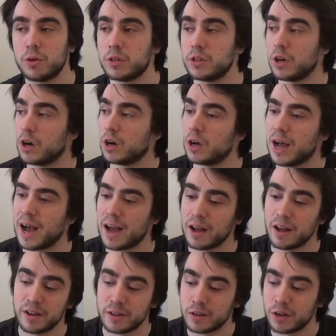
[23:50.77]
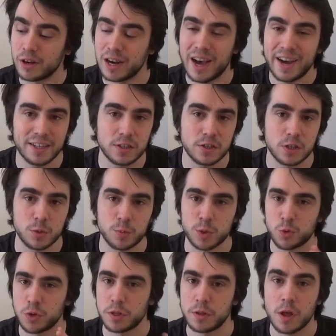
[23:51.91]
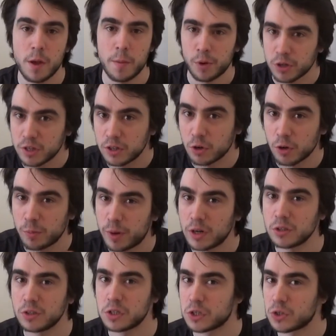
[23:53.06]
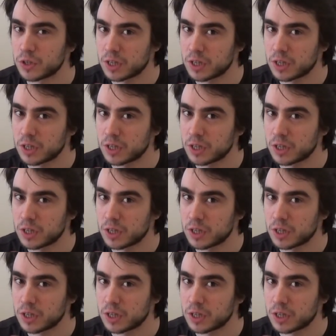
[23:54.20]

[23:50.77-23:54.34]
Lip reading: there are alliances between political parties